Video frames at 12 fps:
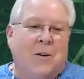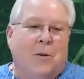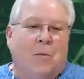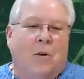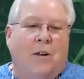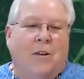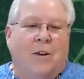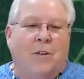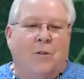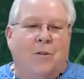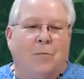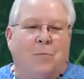while
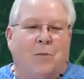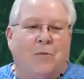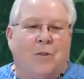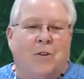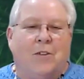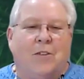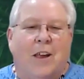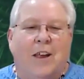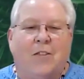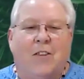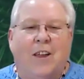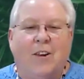others prefer to
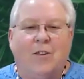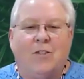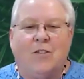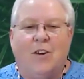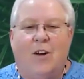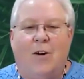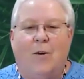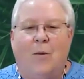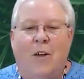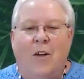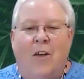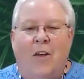take things slow